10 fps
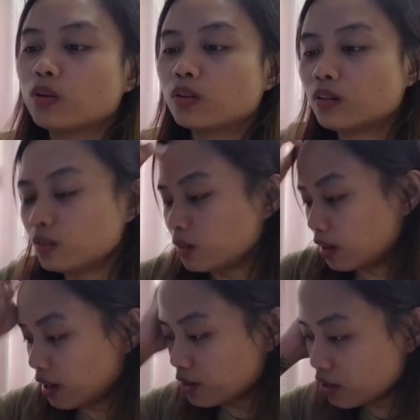Oh,
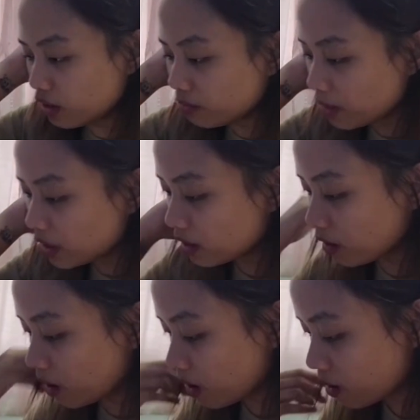I should have made it
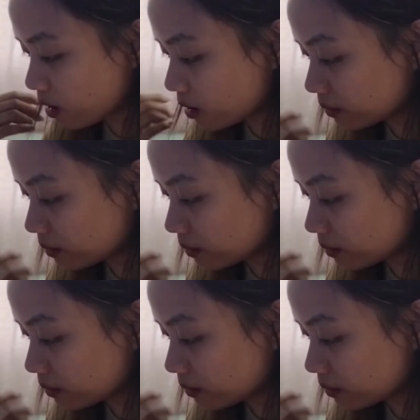longer.